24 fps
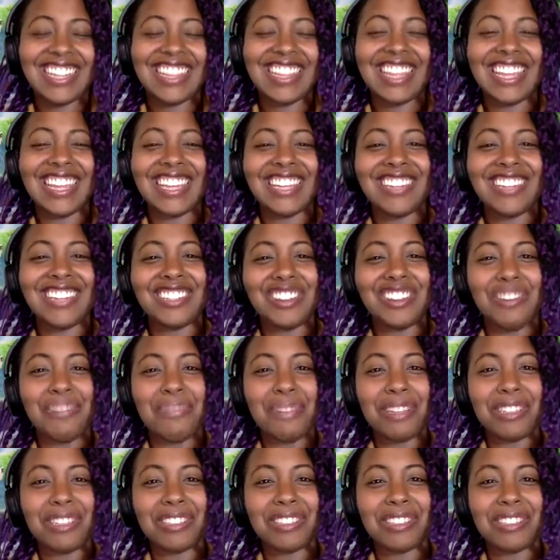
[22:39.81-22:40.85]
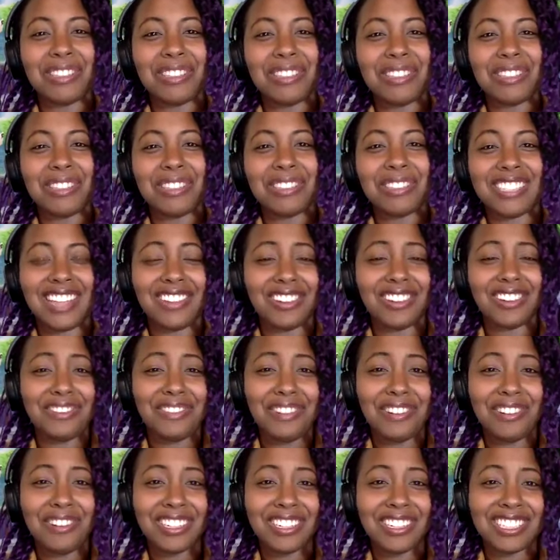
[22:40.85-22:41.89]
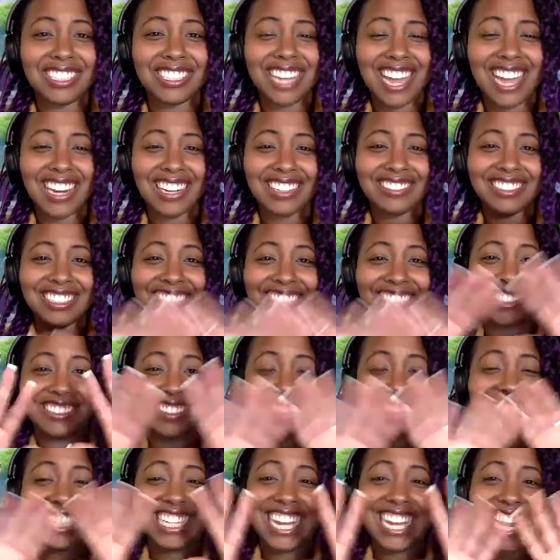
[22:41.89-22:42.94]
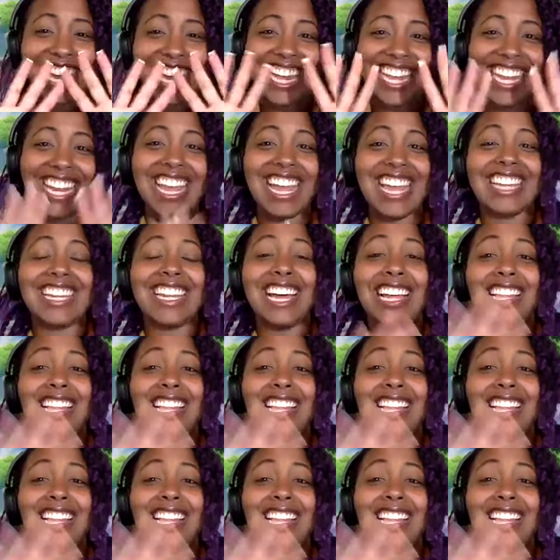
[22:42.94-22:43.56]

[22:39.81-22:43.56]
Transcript: Thank you All so right. much, Christine. I look forward to chatting with you again. And